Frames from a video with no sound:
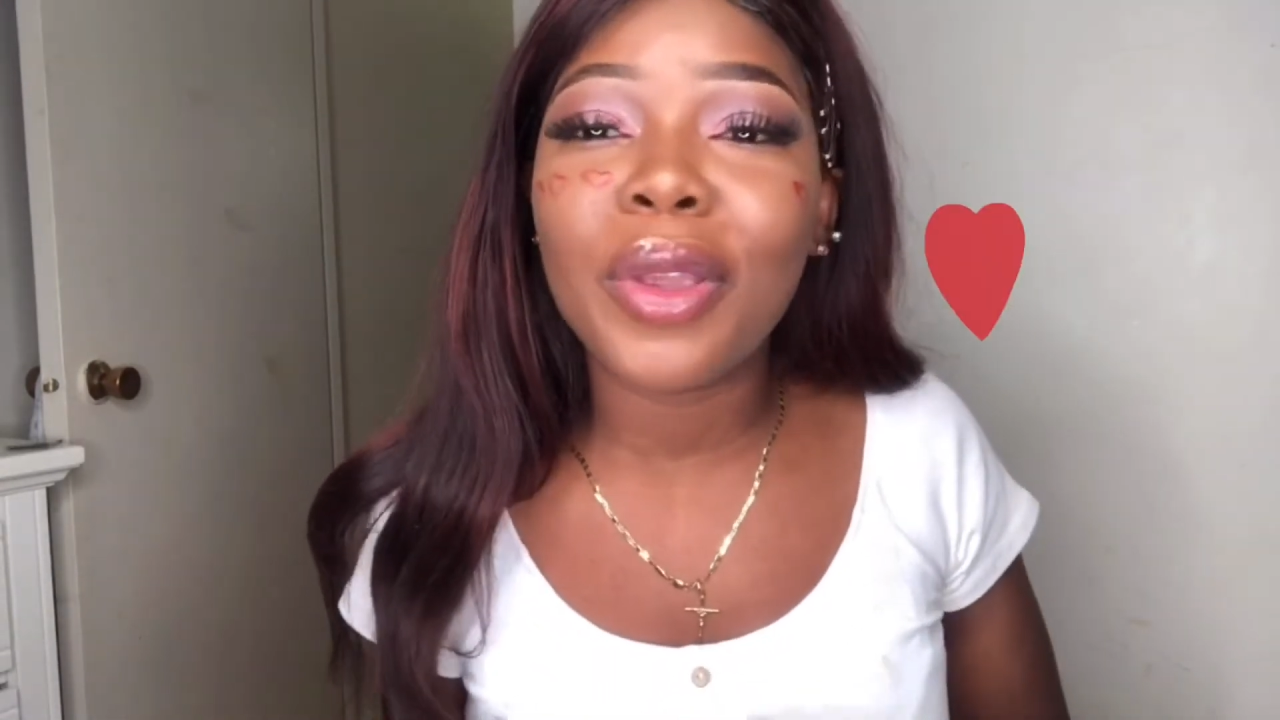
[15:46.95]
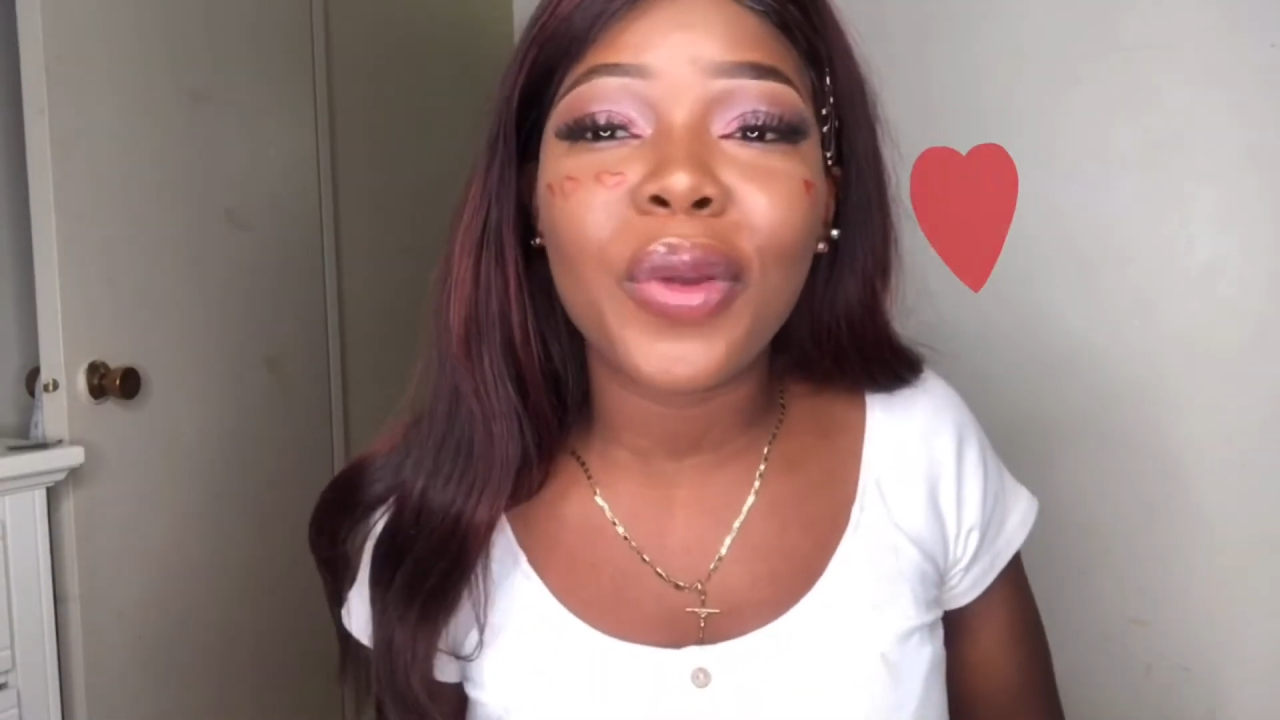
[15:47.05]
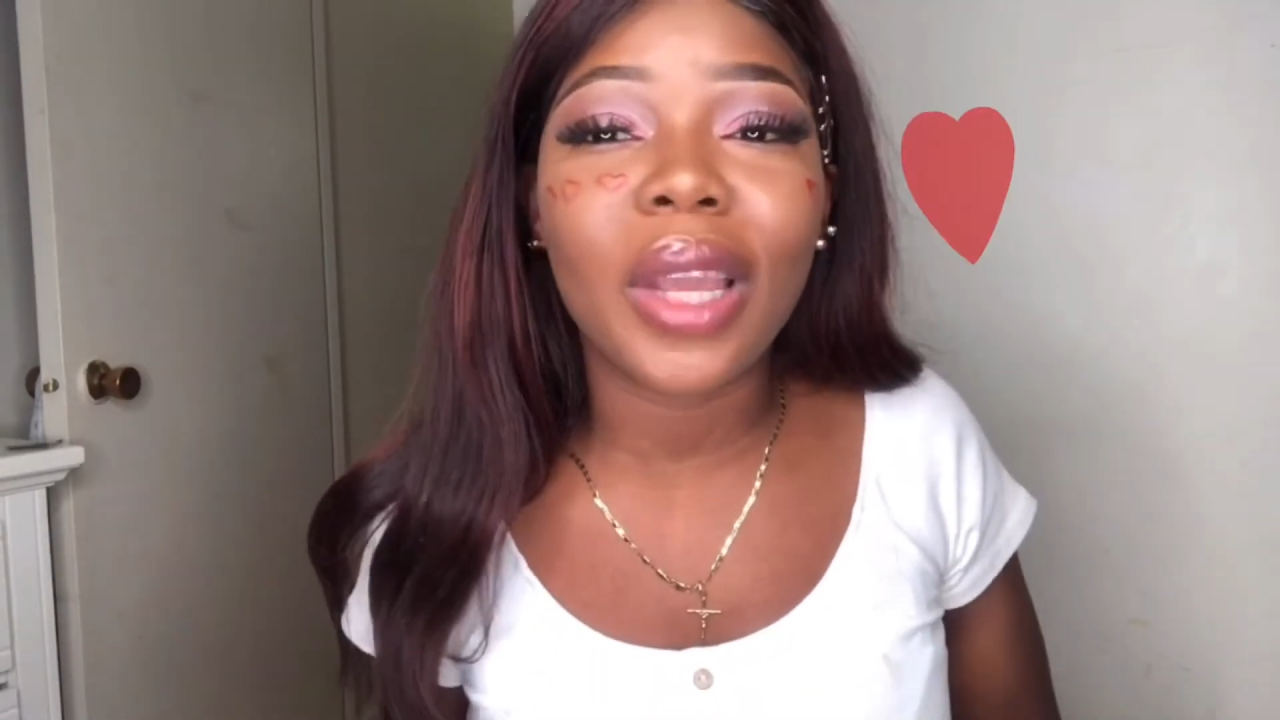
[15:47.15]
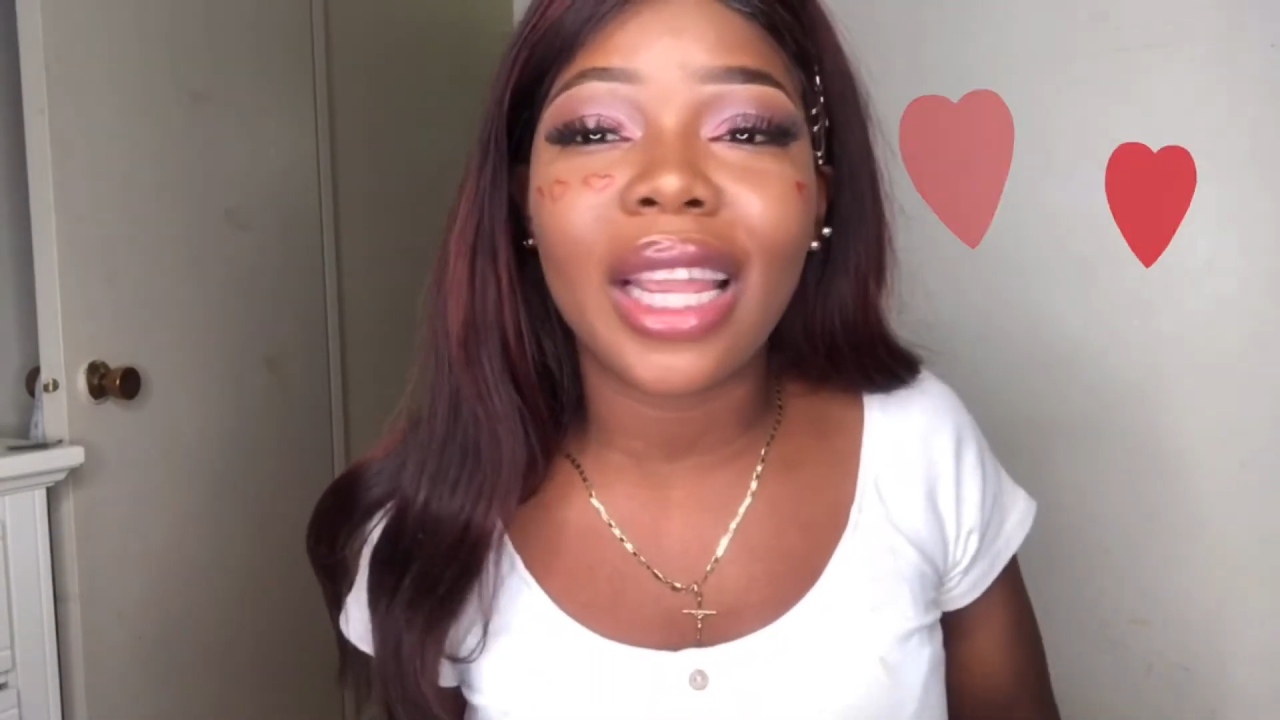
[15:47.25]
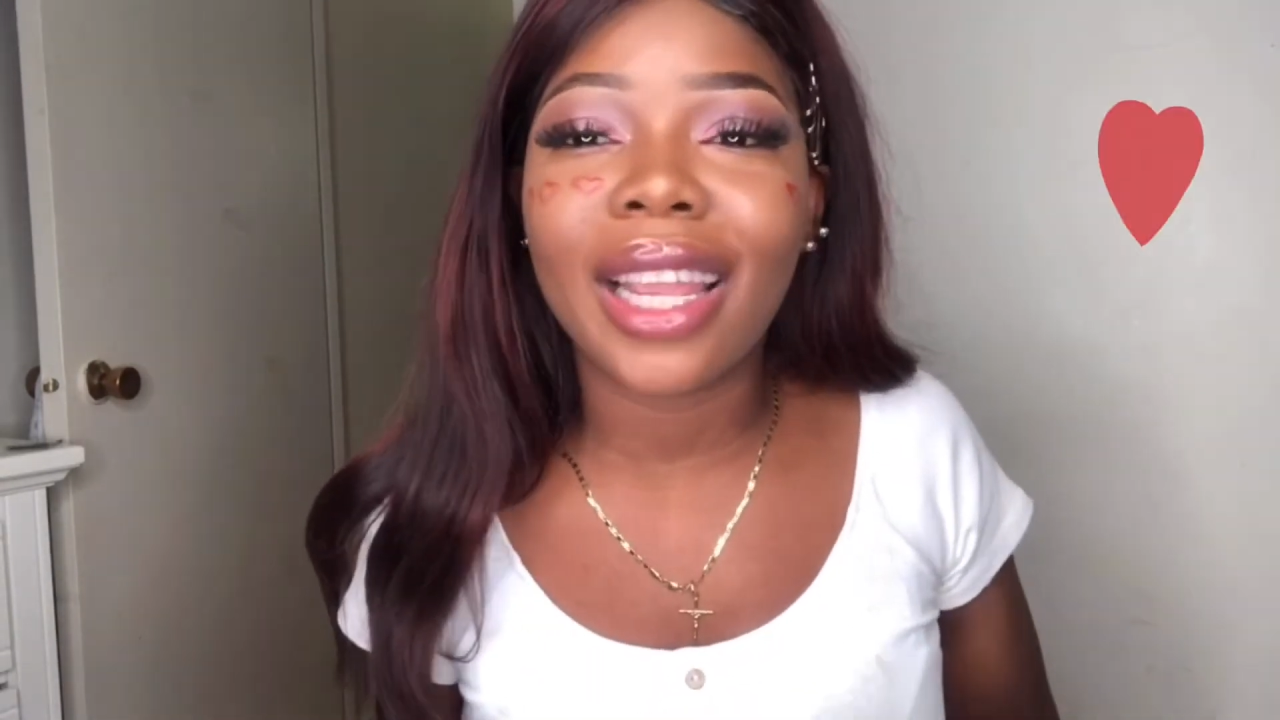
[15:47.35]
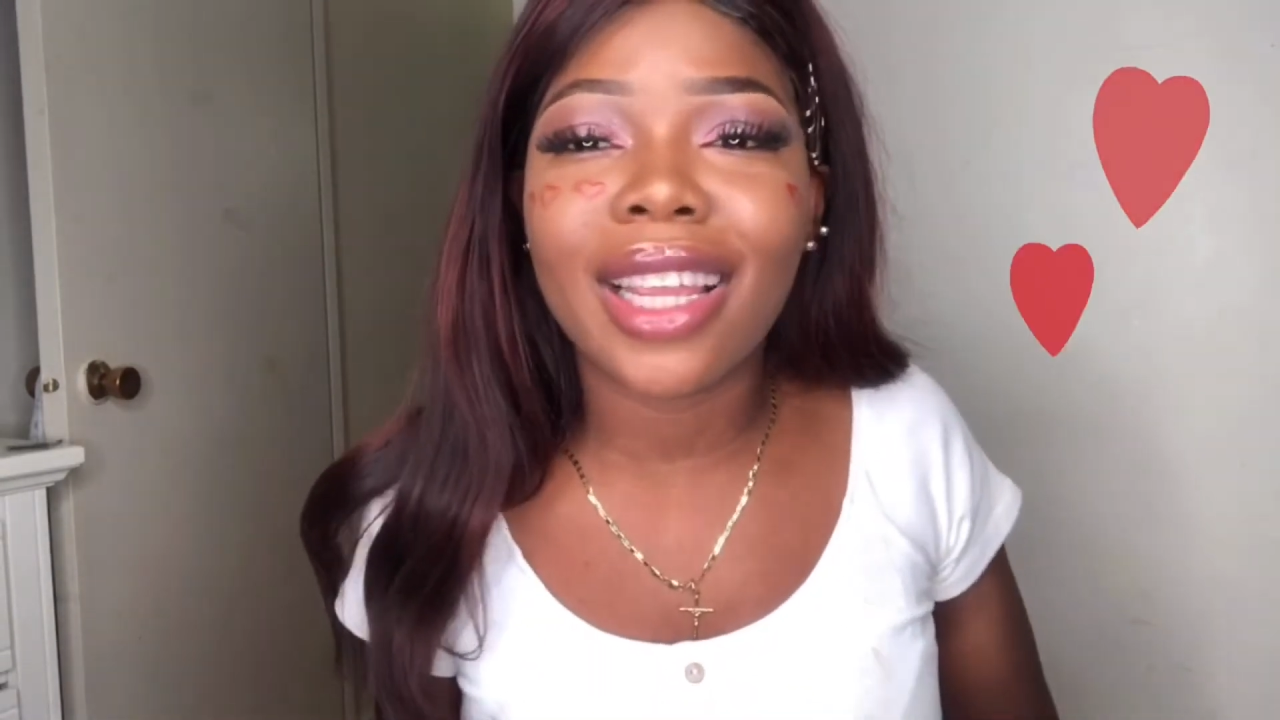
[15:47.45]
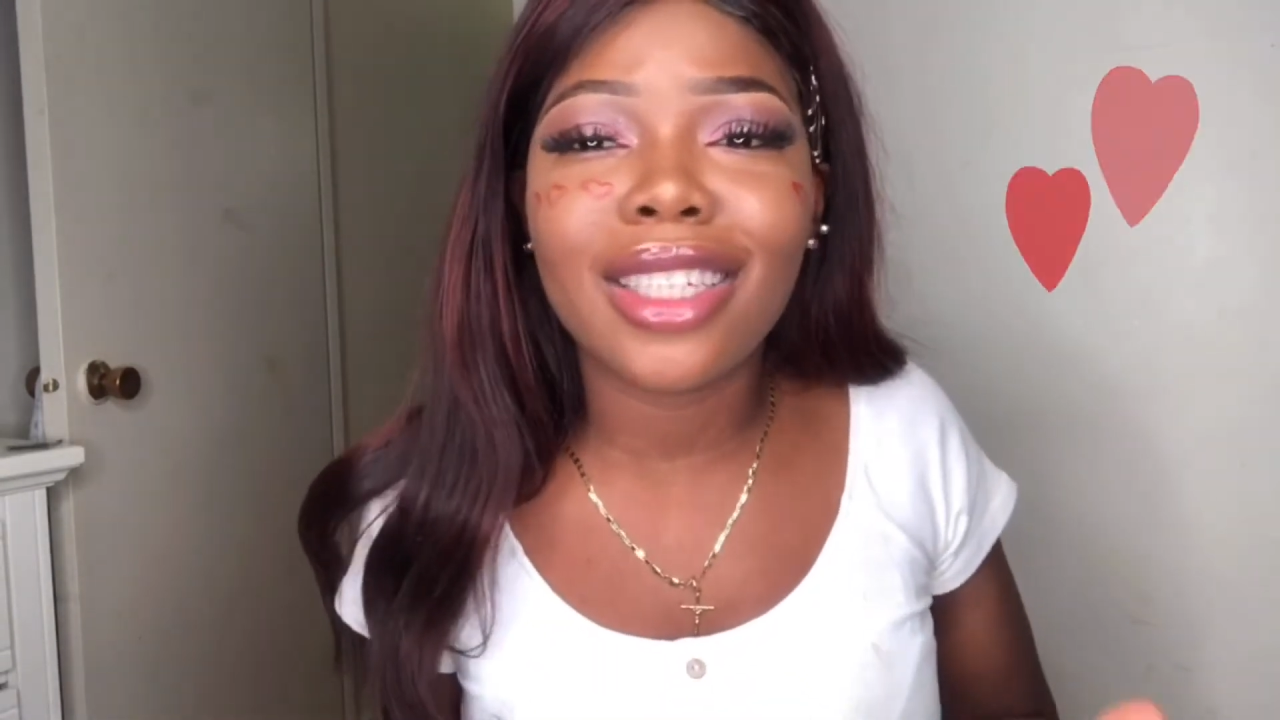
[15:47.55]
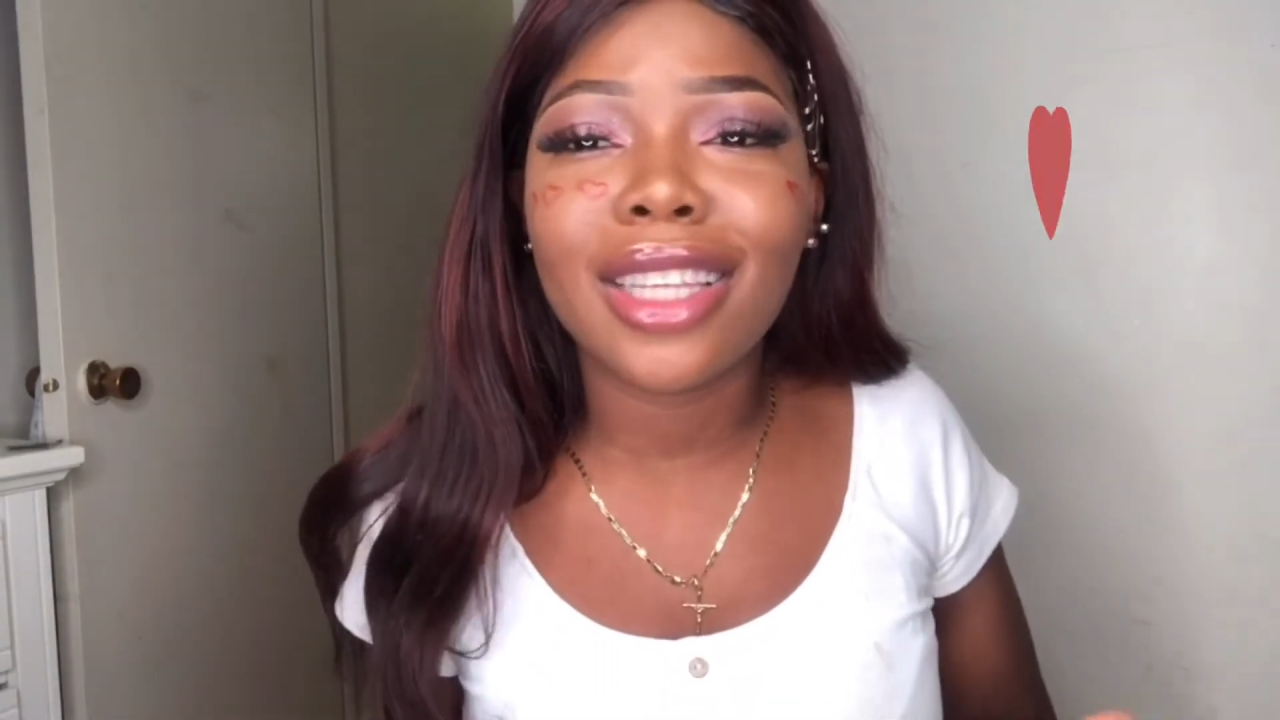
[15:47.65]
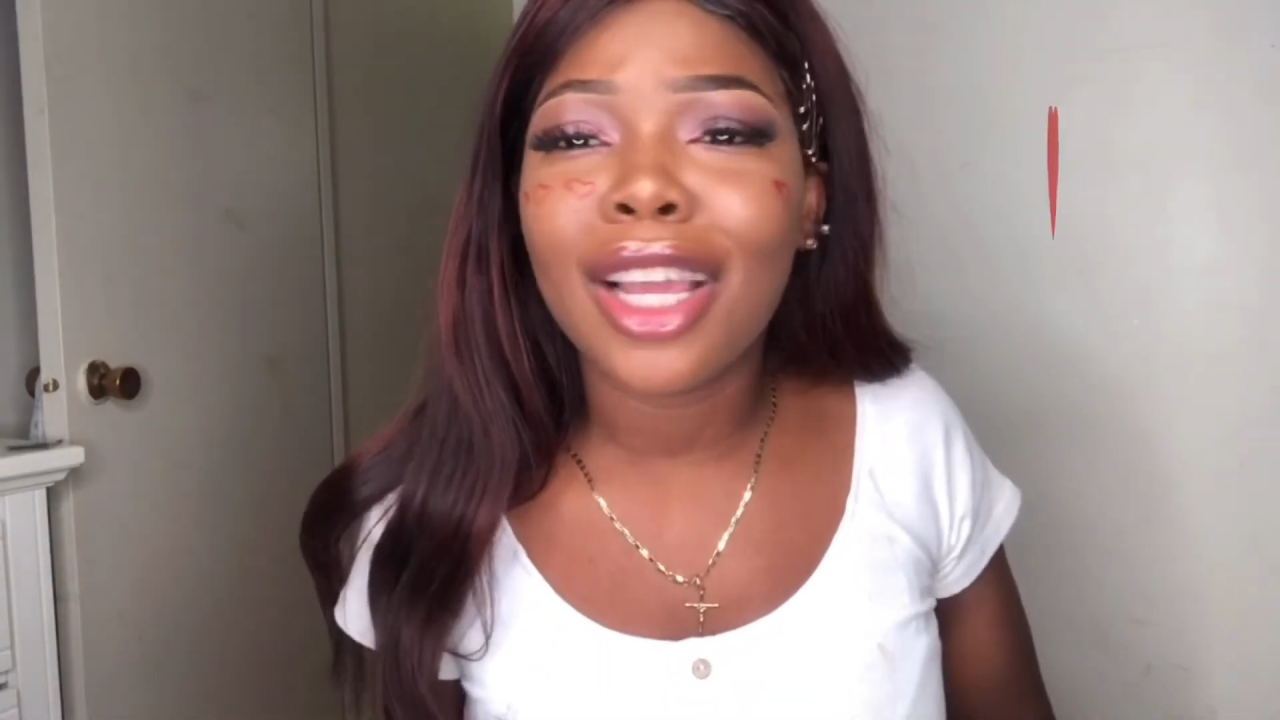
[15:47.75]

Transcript: you engaged